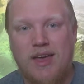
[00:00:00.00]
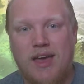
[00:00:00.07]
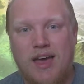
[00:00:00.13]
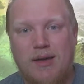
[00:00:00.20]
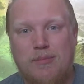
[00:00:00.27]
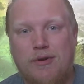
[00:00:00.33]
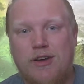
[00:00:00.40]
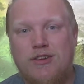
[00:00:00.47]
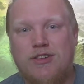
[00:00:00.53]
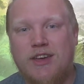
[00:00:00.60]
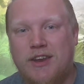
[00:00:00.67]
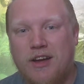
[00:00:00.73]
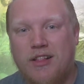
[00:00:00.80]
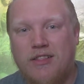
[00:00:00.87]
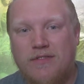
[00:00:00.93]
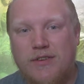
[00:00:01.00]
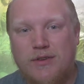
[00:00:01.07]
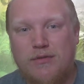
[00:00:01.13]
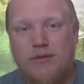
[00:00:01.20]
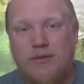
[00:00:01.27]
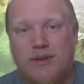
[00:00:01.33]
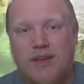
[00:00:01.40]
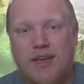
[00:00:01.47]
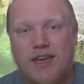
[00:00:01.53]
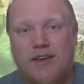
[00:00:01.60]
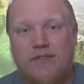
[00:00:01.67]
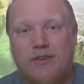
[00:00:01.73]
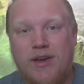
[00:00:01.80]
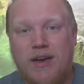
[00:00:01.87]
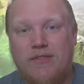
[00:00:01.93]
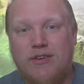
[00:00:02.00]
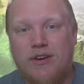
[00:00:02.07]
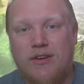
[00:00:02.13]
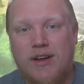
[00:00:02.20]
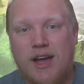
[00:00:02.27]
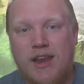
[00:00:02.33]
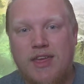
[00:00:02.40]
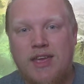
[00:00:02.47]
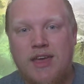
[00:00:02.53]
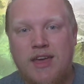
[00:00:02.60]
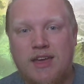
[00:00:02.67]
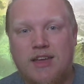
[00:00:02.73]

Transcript: I appreciate all of you. If you haven't already,